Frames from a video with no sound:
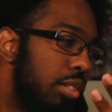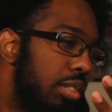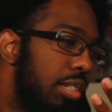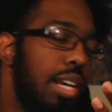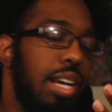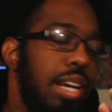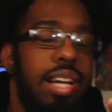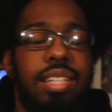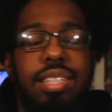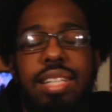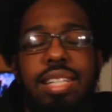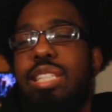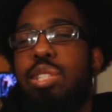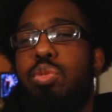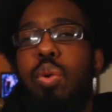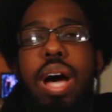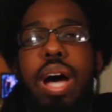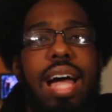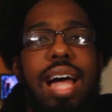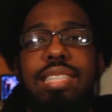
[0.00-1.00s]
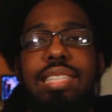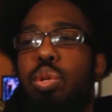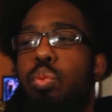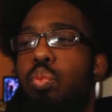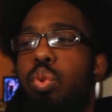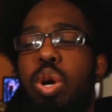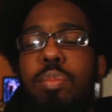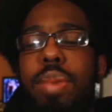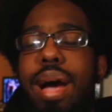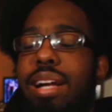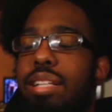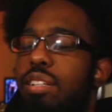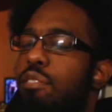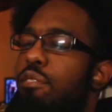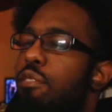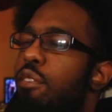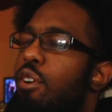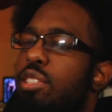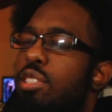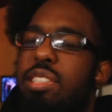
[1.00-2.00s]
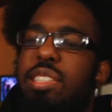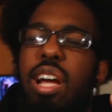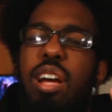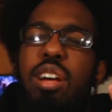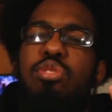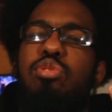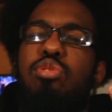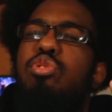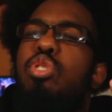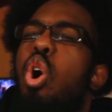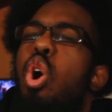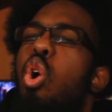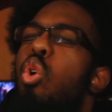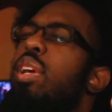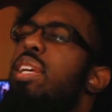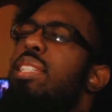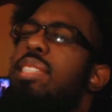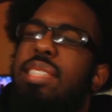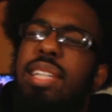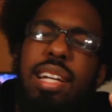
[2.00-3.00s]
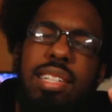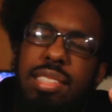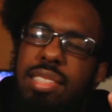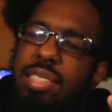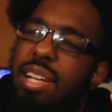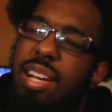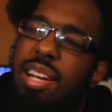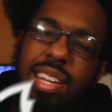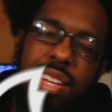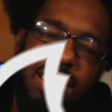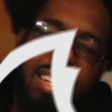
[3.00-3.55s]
That's why I had to wheel back the verses. I know he said something.